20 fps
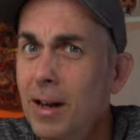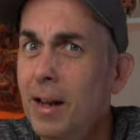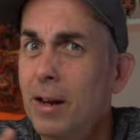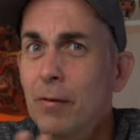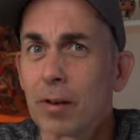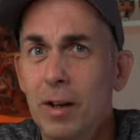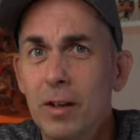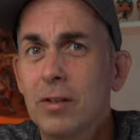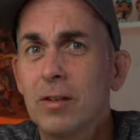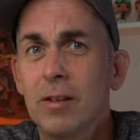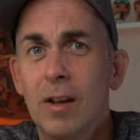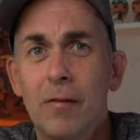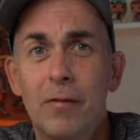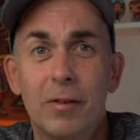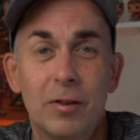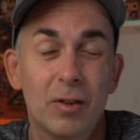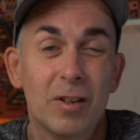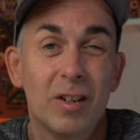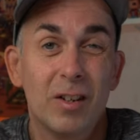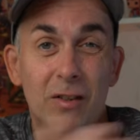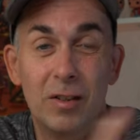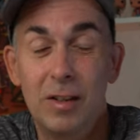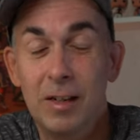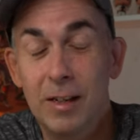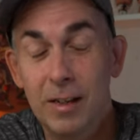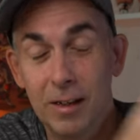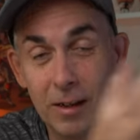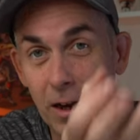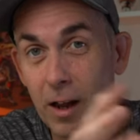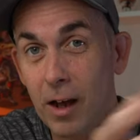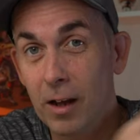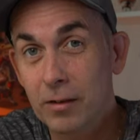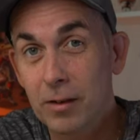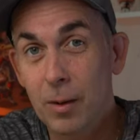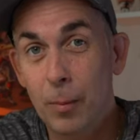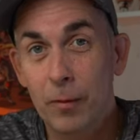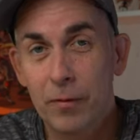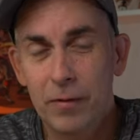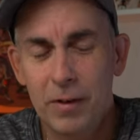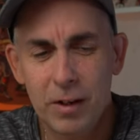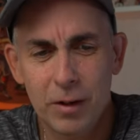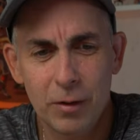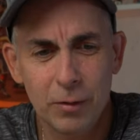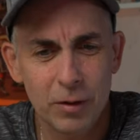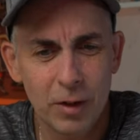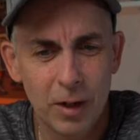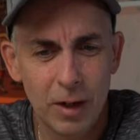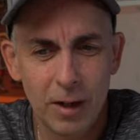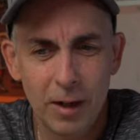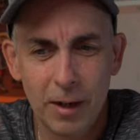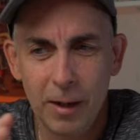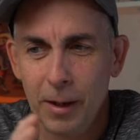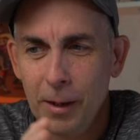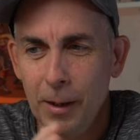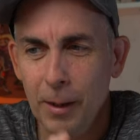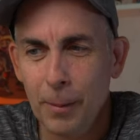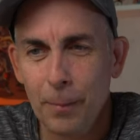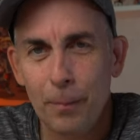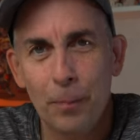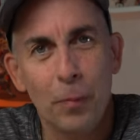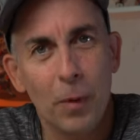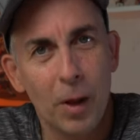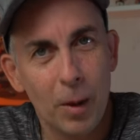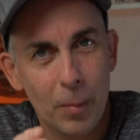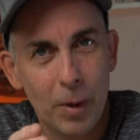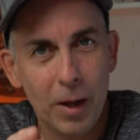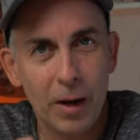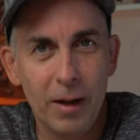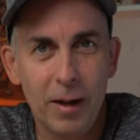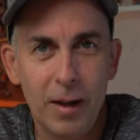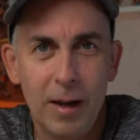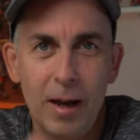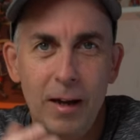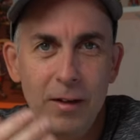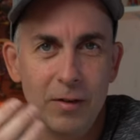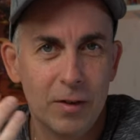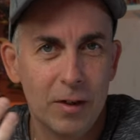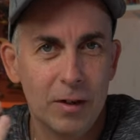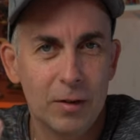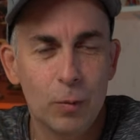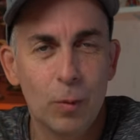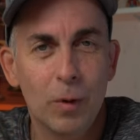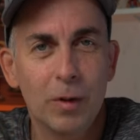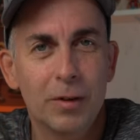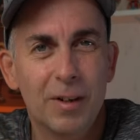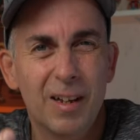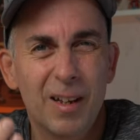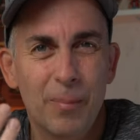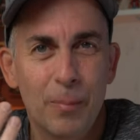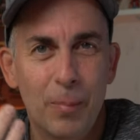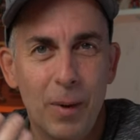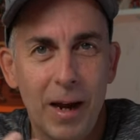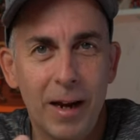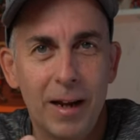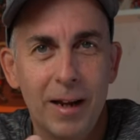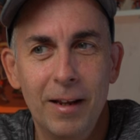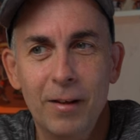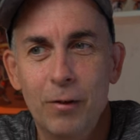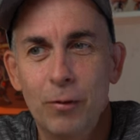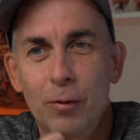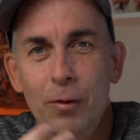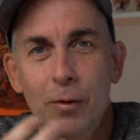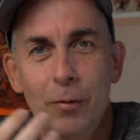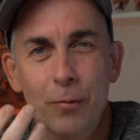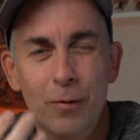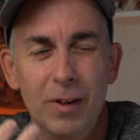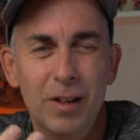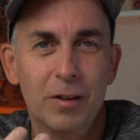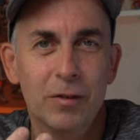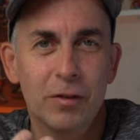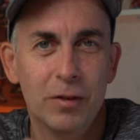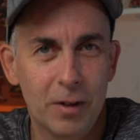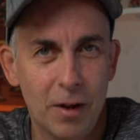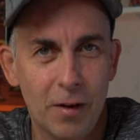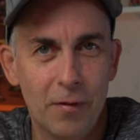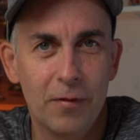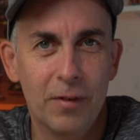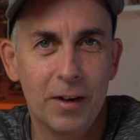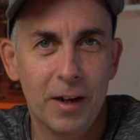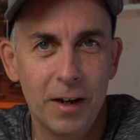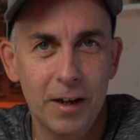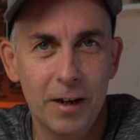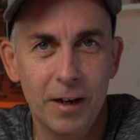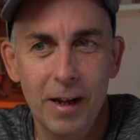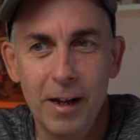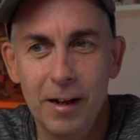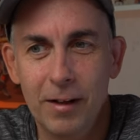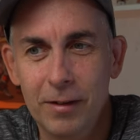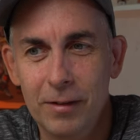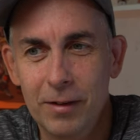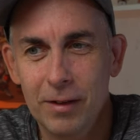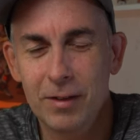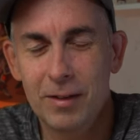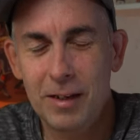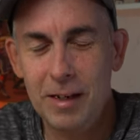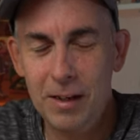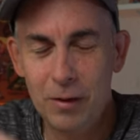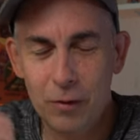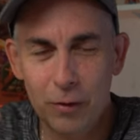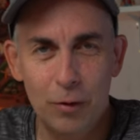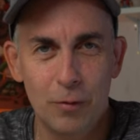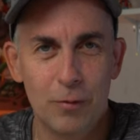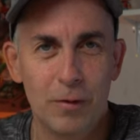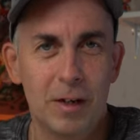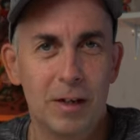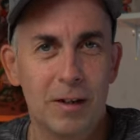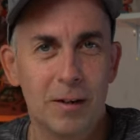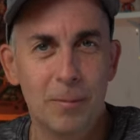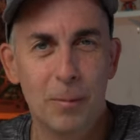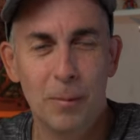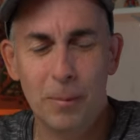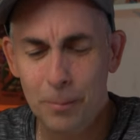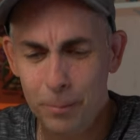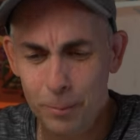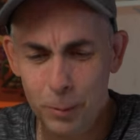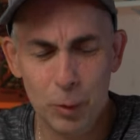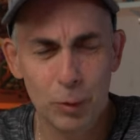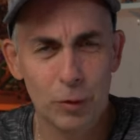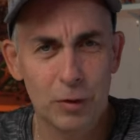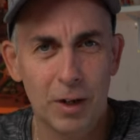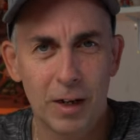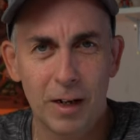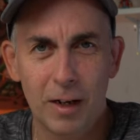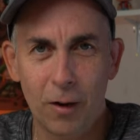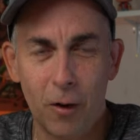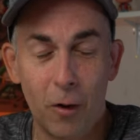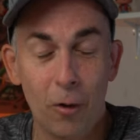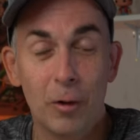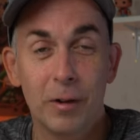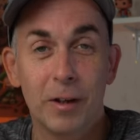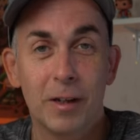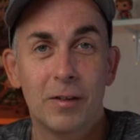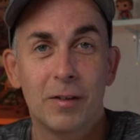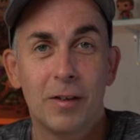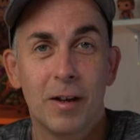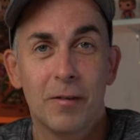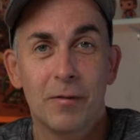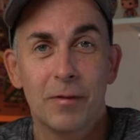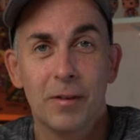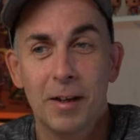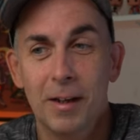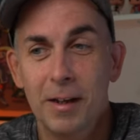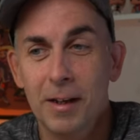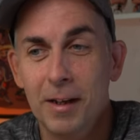a lot of other stuff as you can see in the last couple of videos, but I just want to get back into the real stuff again and just into the rhythm, music, all that stuff.